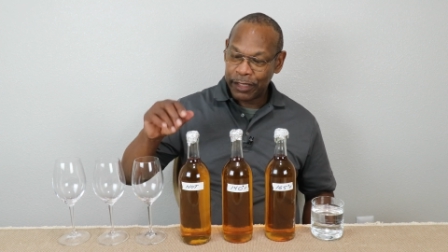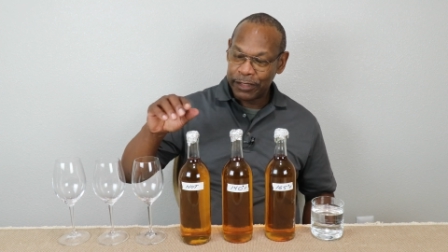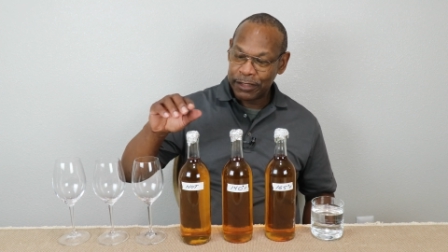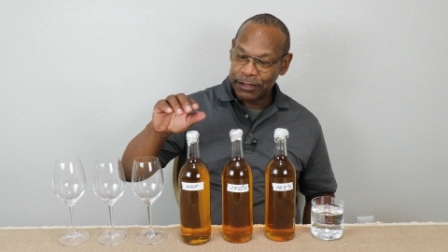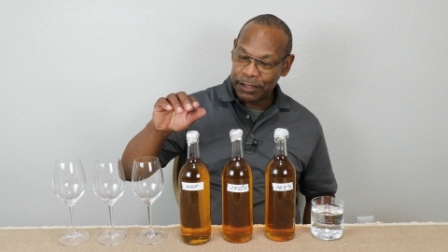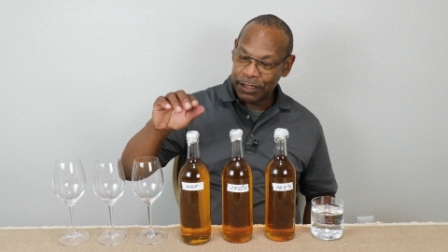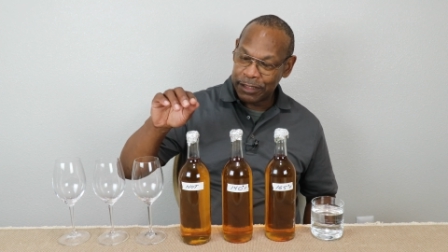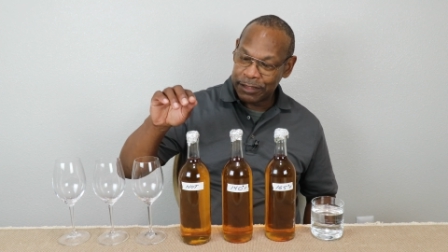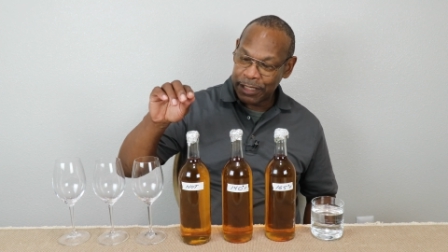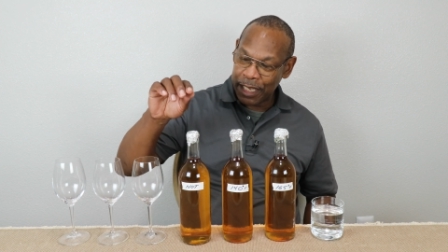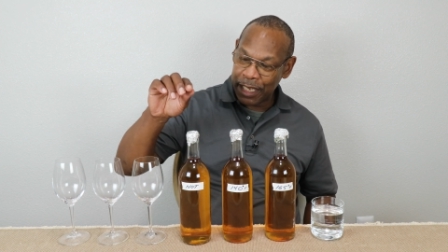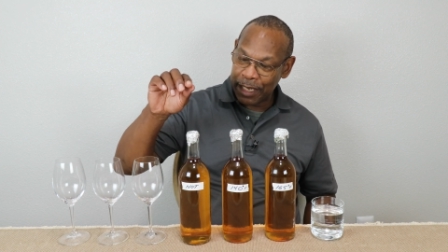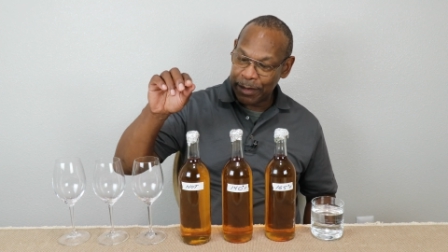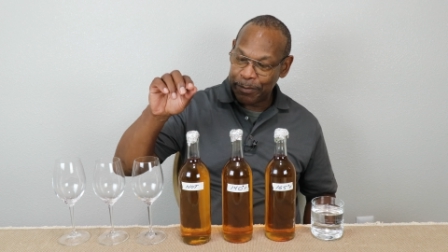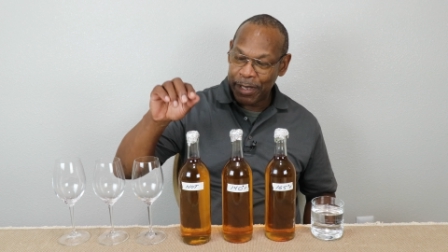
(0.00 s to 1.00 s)
This is
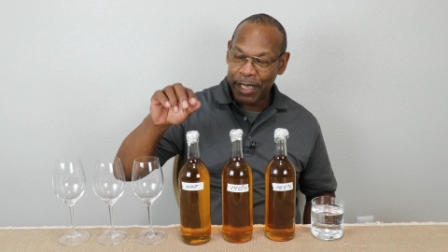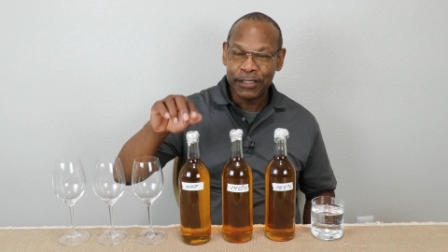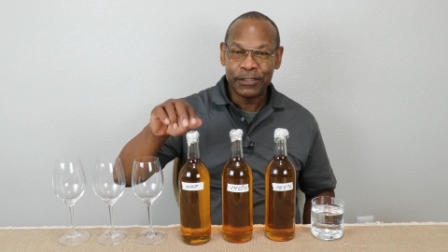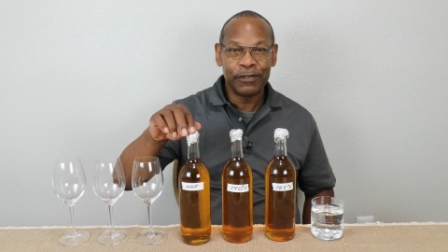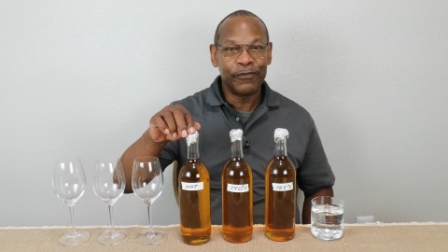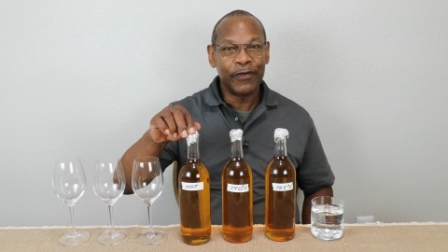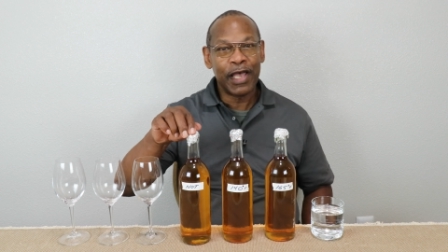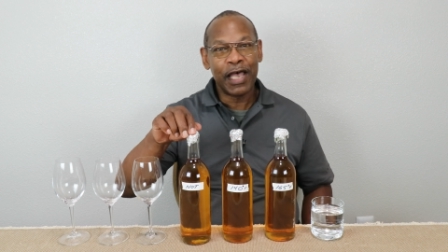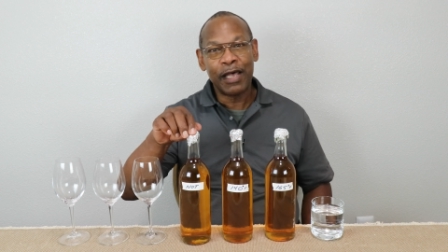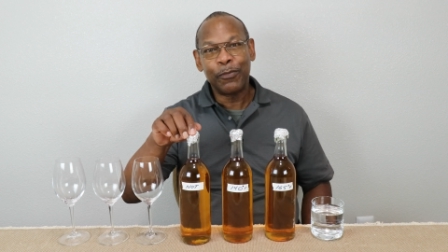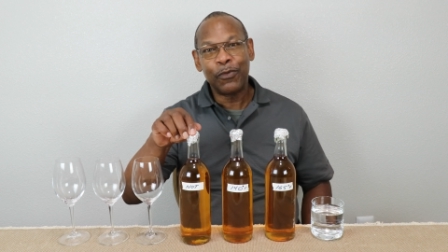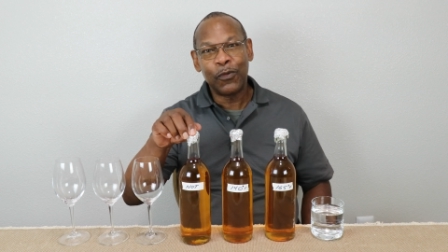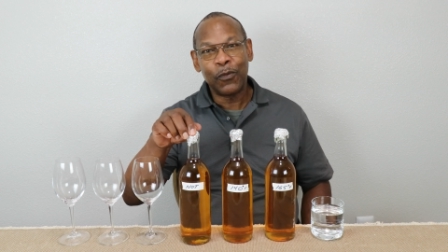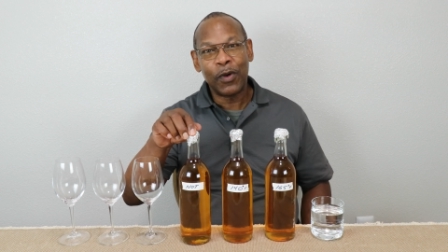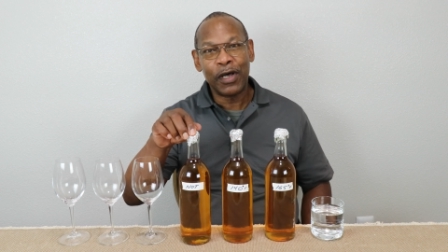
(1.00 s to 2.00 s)
a batch of
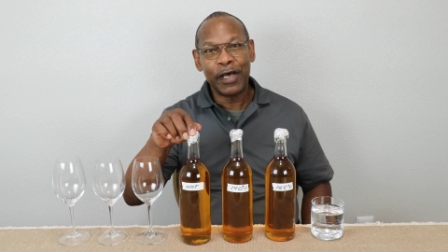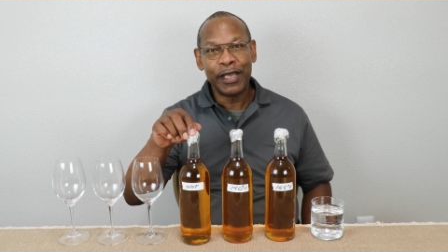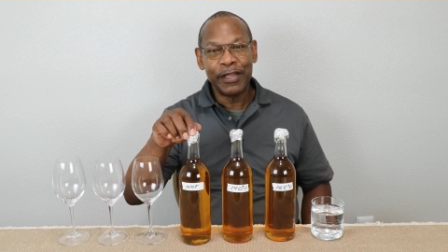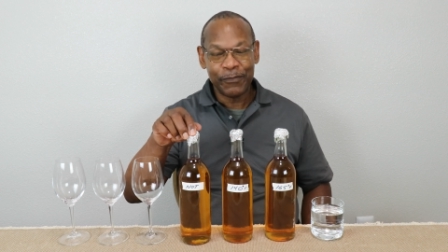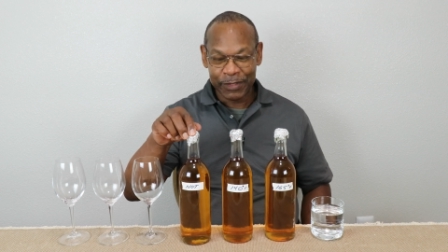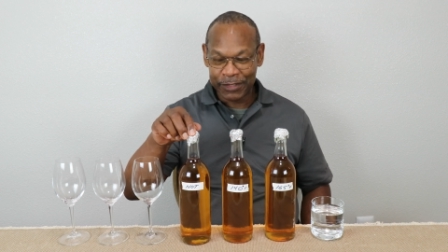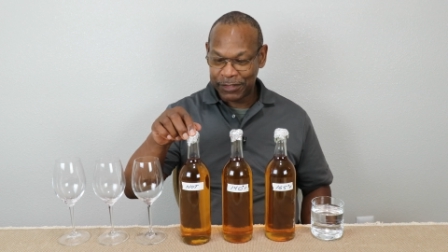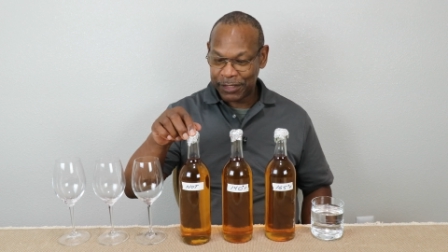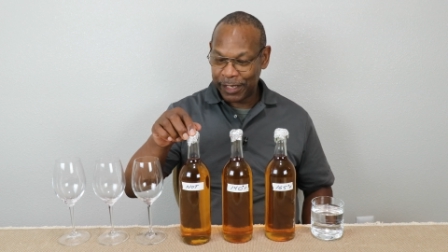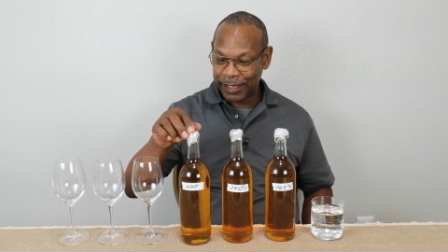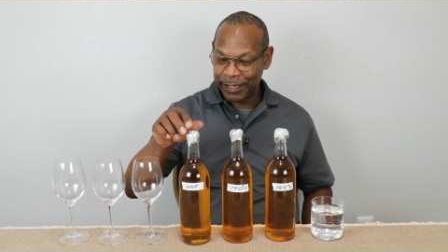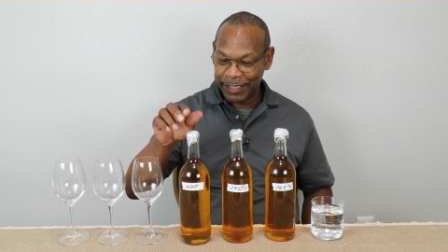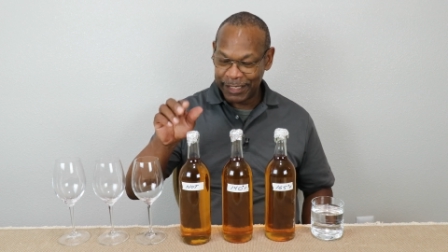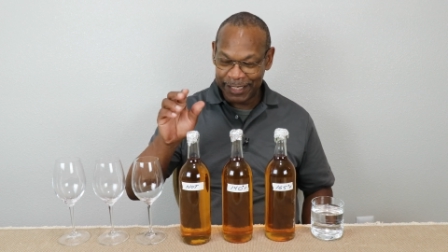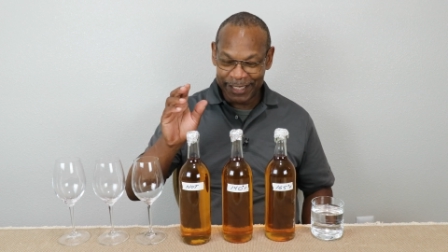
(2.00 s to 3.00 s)
apple wine, which
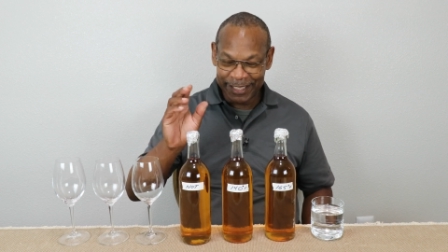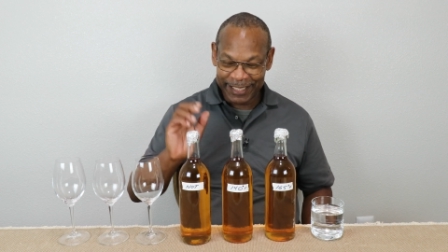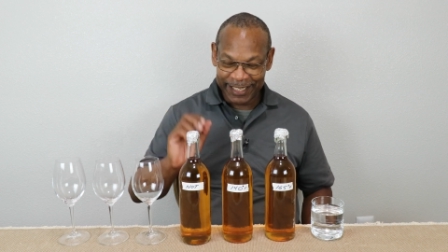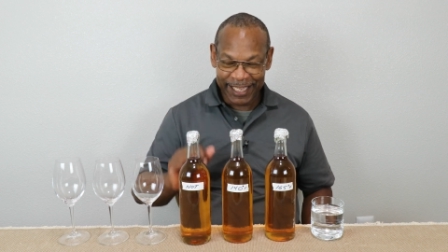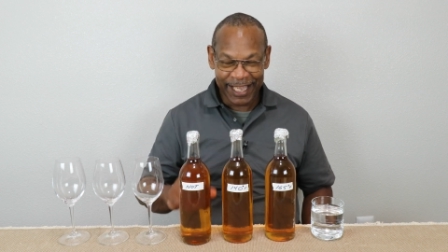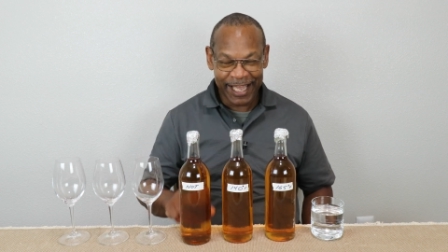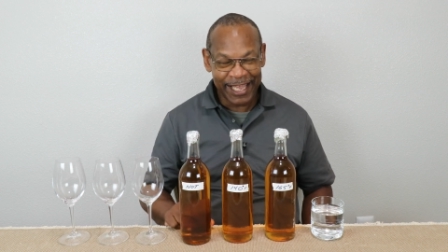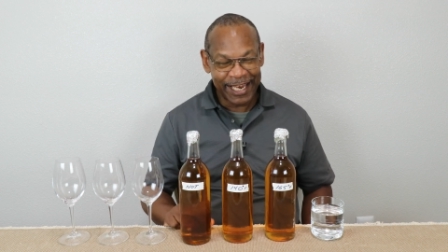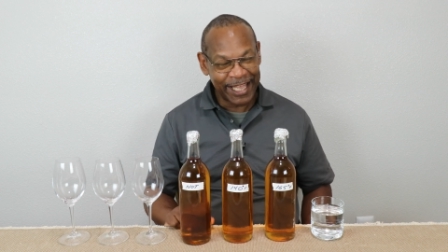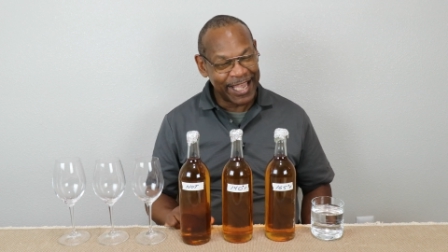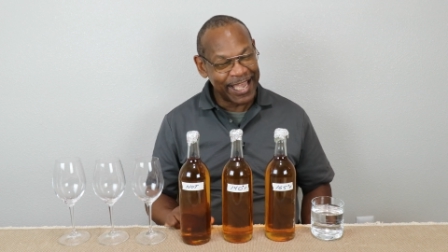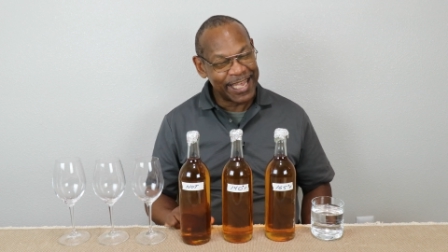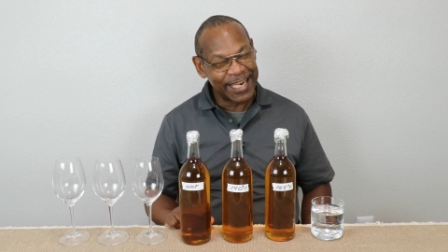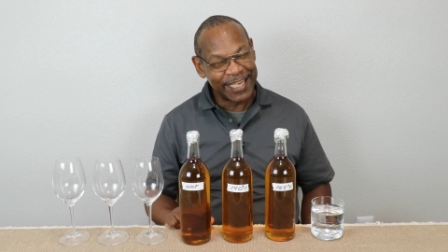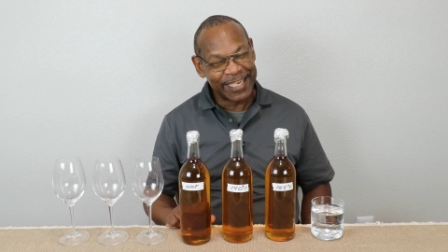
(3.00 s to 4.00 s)
I kind of
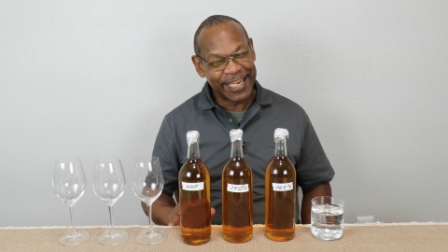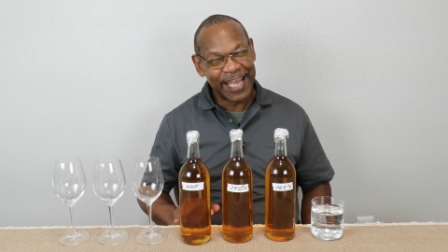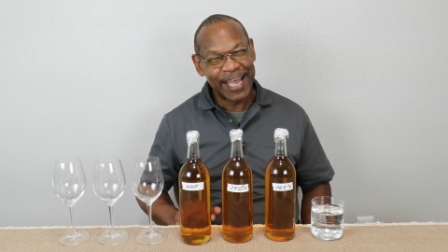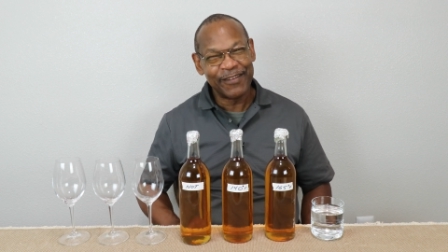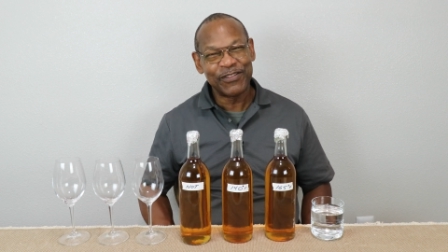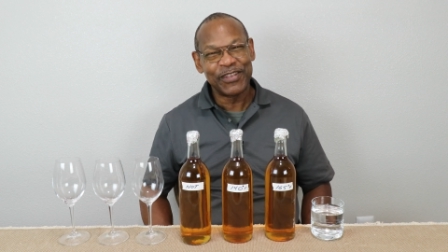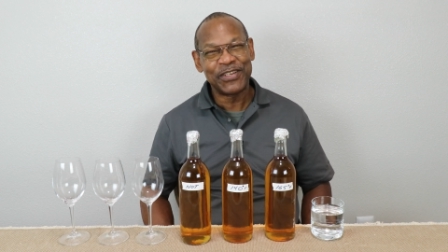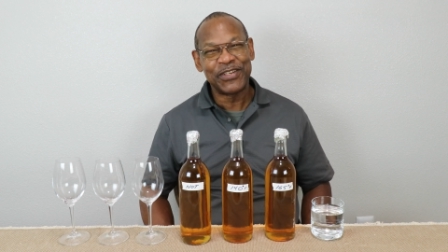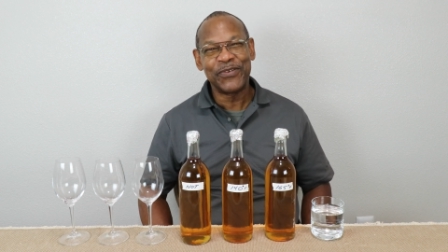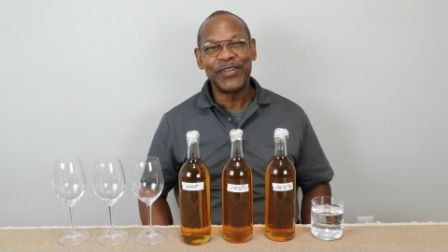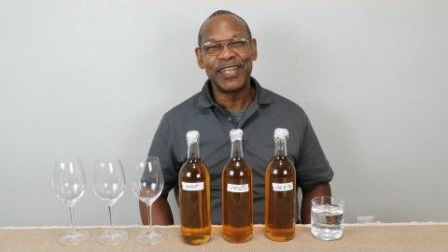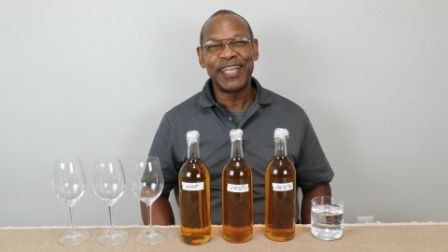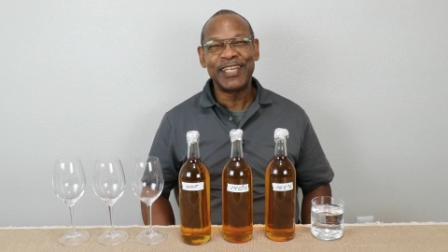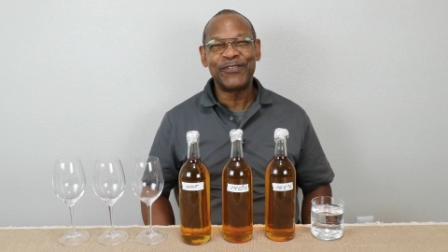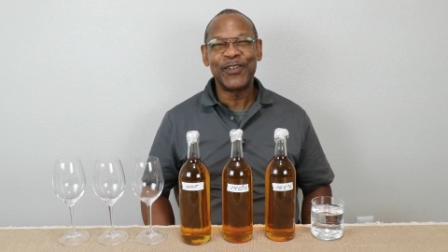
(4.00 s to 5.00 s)
hated to have to
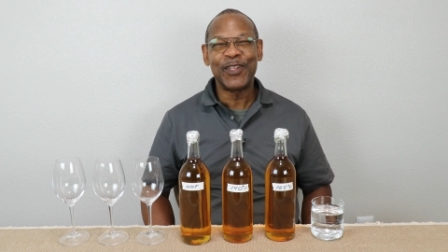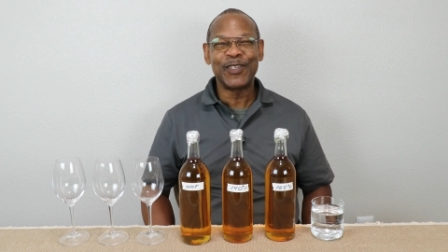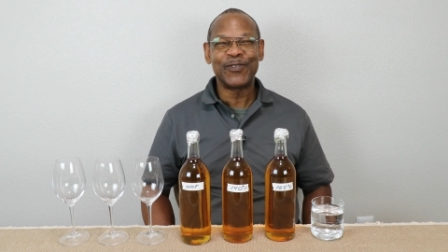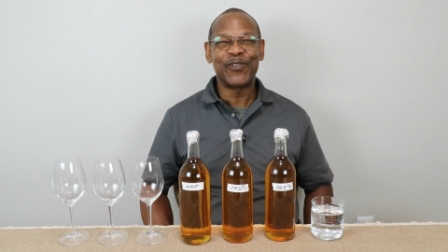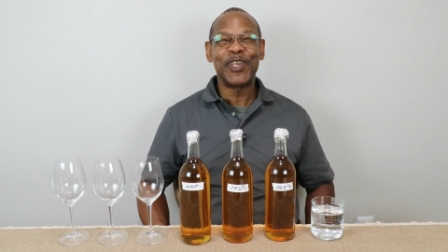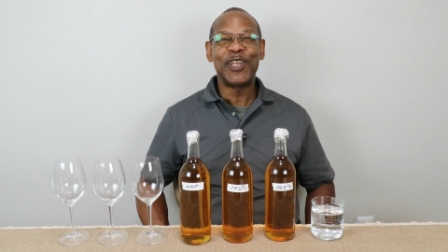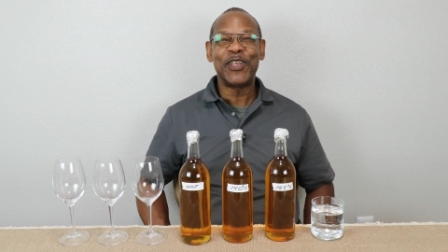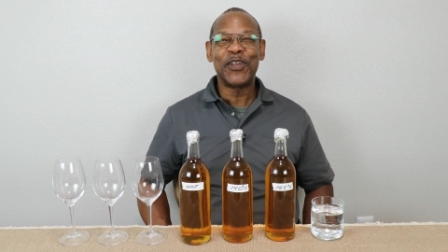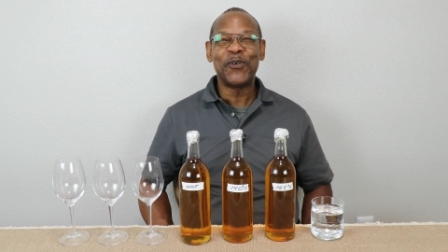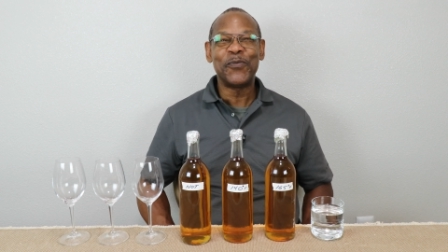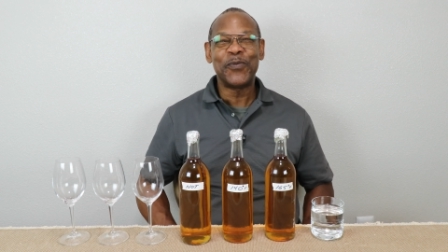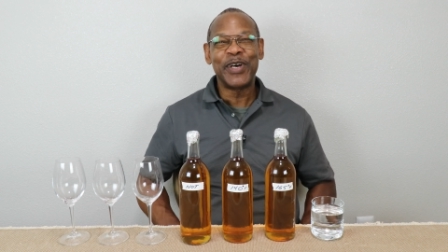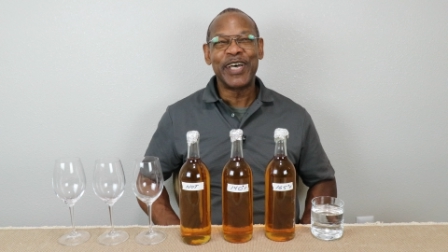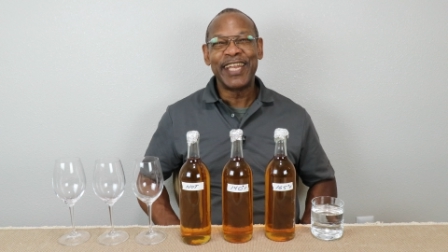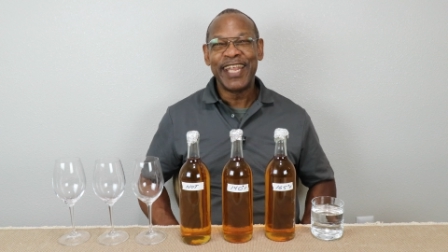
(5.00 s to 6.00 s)
donate for this video,
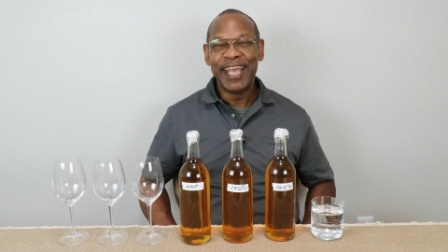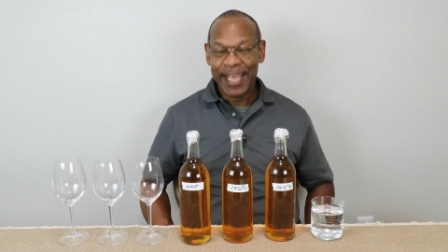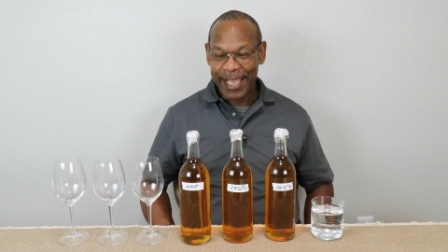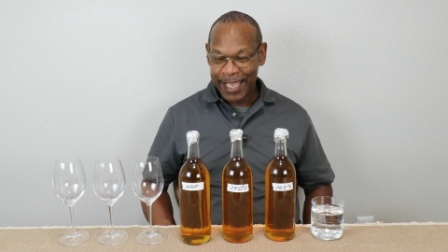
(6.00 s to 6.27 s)
but